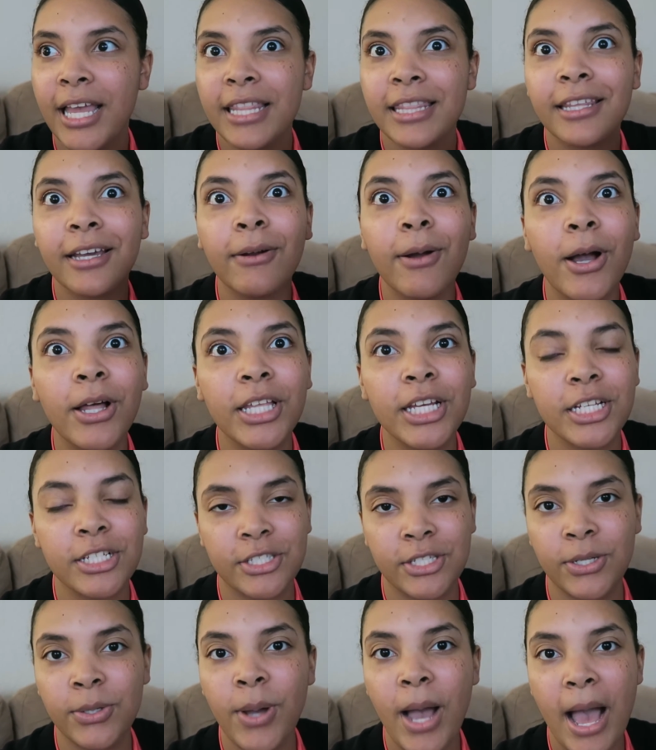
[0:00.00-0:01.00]
there were only
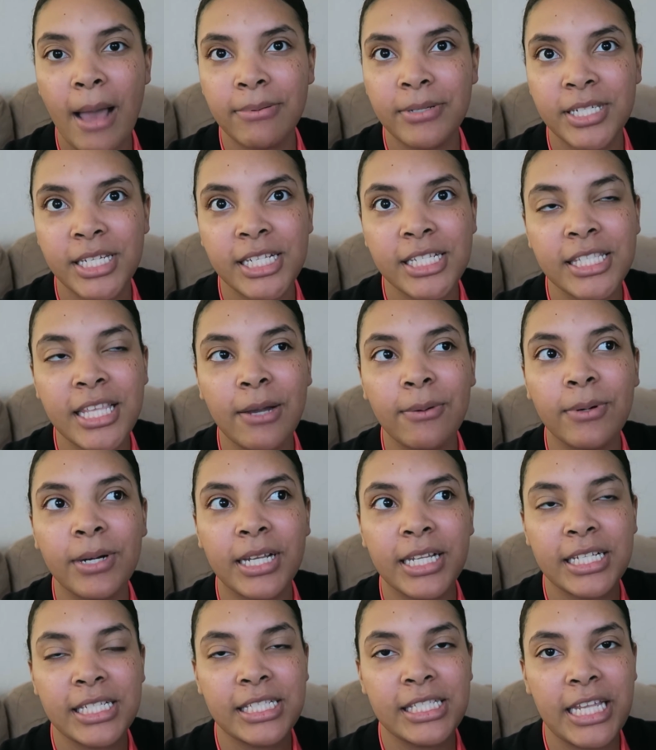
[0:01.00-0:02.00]
2 options that were
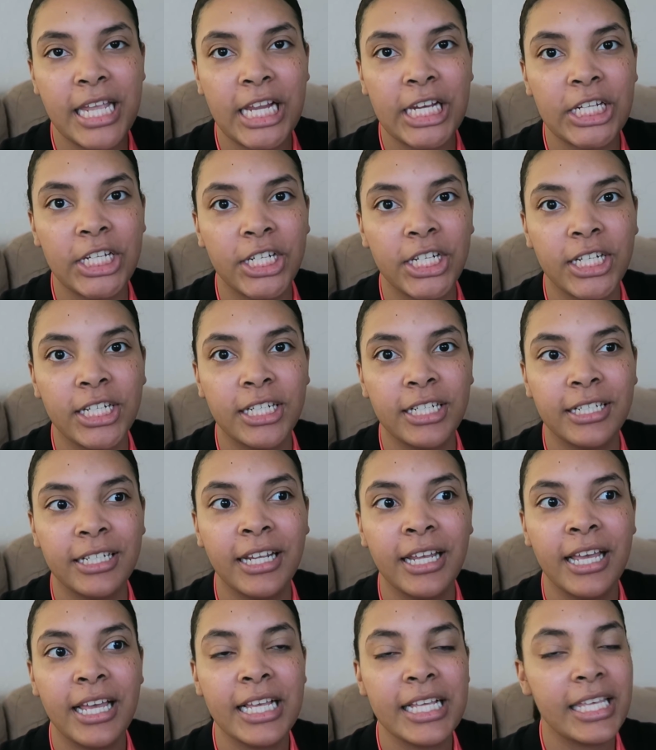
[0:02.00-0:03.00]
the standard
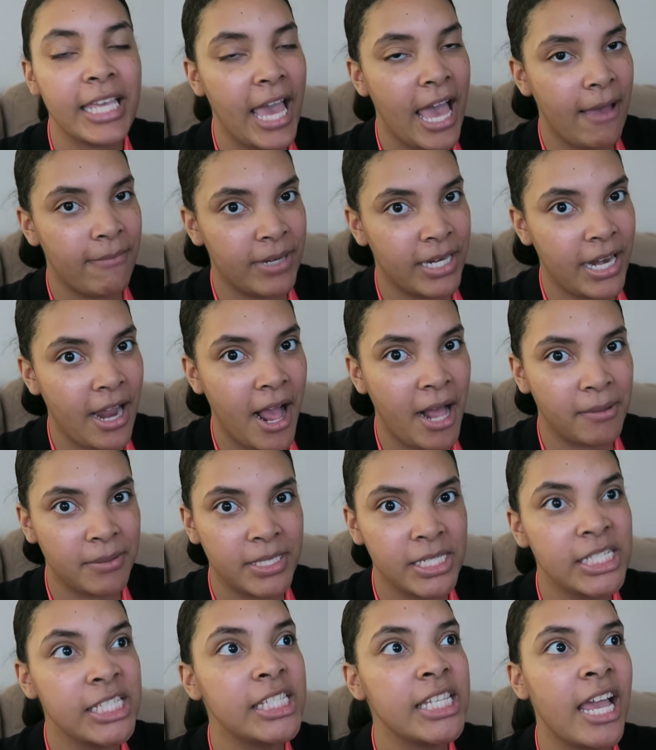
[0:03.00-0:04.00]
cabinet
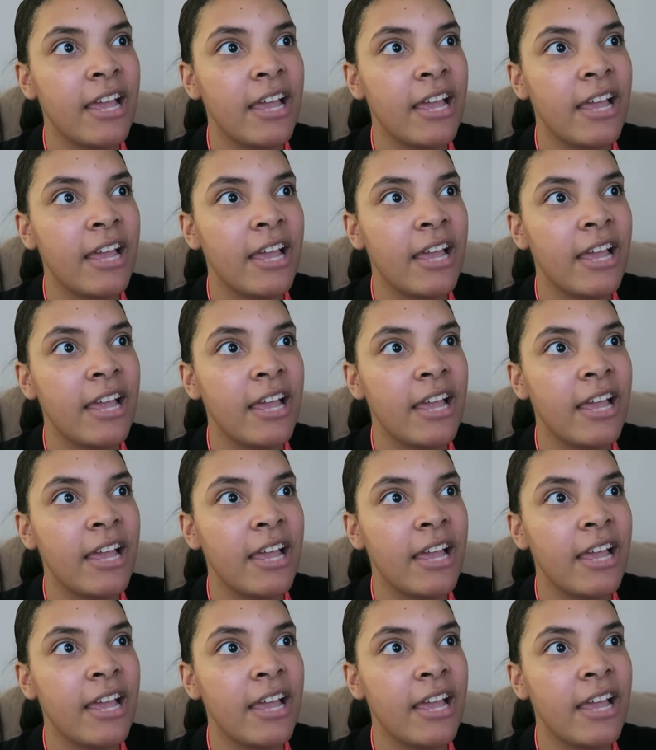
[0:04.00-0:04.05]
options.